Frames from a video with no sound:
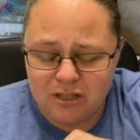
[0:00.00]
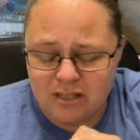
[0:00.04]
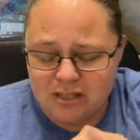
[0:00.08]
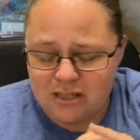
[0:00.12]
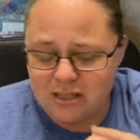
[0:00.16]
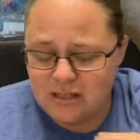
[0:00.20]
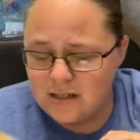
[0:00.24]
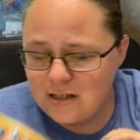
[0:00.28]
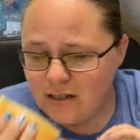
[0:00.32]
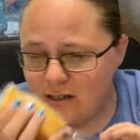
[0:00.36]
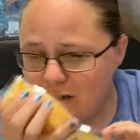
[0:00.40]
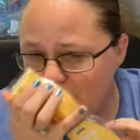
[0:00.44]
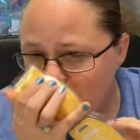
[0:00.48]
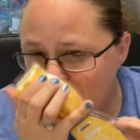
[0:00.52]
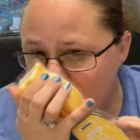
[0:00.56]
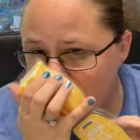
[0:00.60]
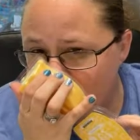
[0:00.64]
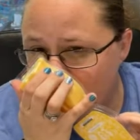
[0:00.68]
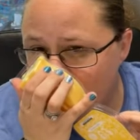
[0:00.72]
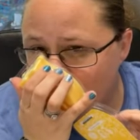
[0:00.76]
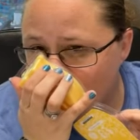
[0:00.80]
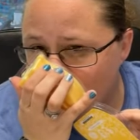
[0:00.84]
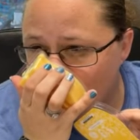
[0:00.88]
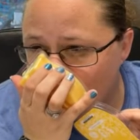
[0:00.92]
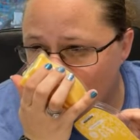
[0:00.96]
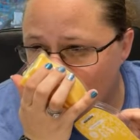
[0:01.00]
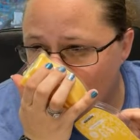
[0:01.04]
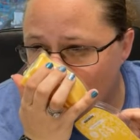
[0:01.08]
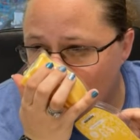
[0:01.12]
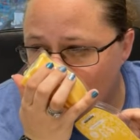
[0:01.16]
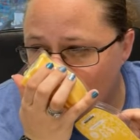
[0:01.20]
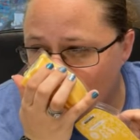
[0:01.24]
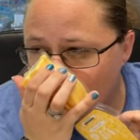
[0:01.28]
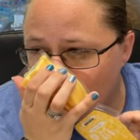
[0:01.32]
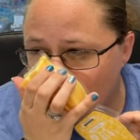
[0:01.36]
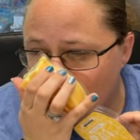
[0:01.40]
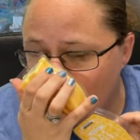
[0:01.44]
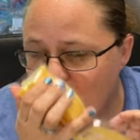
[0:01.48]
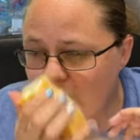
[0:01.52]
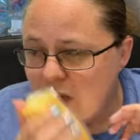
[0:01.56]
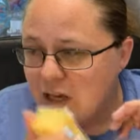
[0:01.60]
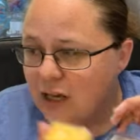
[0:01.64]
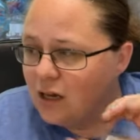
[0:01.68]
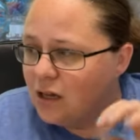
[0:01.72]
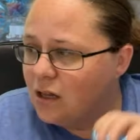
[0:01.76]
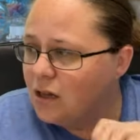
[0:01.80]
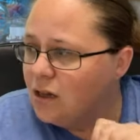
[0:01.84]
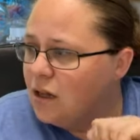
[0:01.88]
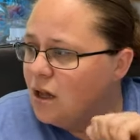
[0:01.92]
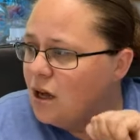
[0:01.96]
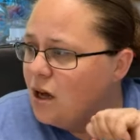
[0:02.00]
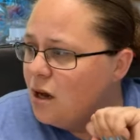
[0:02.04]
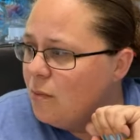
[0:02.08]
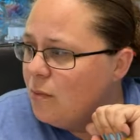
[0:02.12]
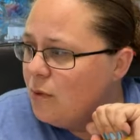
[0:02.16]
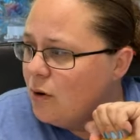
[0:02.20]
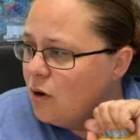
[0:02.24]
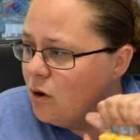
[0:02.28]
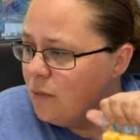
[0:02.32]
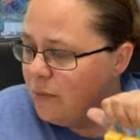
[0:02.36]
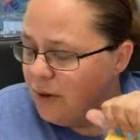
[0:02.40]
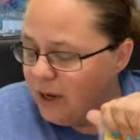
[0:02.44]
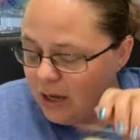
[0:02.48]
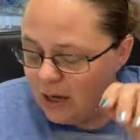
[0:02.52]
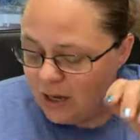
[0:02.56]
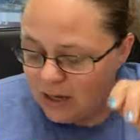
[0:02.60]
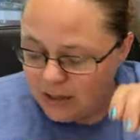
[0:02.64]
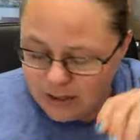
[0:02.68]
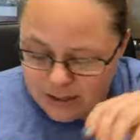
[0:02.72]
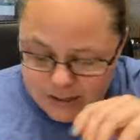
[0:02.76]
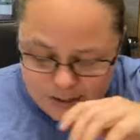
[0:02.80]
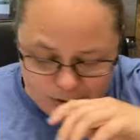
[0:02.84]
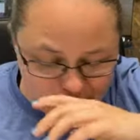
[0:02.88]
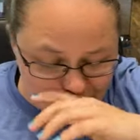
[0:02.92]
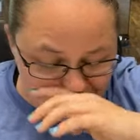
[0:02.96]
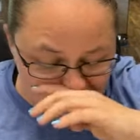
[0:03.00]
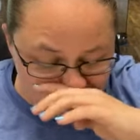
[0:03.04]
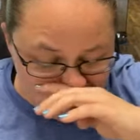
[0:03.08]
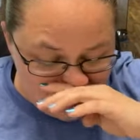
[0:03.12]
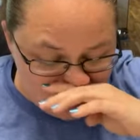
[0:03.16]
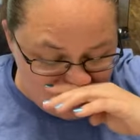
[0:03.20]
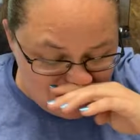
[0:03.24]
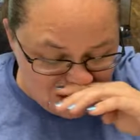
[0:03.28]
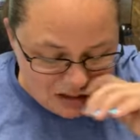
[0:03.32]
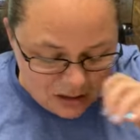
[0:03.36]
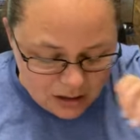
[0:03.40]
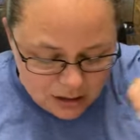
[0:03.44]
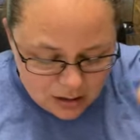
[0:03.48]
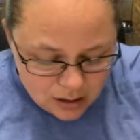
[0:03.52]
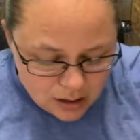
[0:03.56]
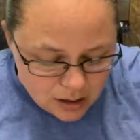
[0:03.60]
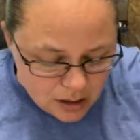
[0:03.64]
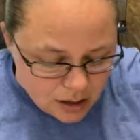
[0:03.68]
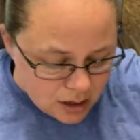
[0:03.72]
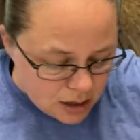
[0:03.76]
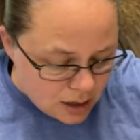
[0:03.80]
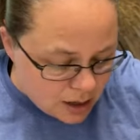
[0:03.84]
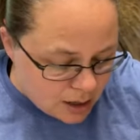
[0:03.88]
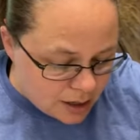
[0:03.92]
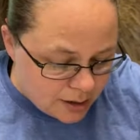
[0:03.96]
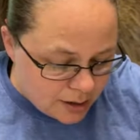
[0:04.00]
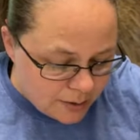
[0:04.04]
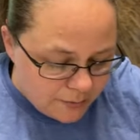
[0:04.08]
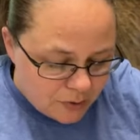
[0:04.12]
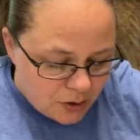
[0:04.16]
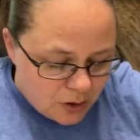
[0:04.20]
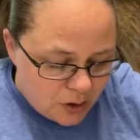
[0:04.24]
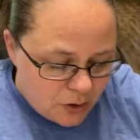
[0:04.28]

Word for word: this is another like club. Oh my god, that's so good. Um,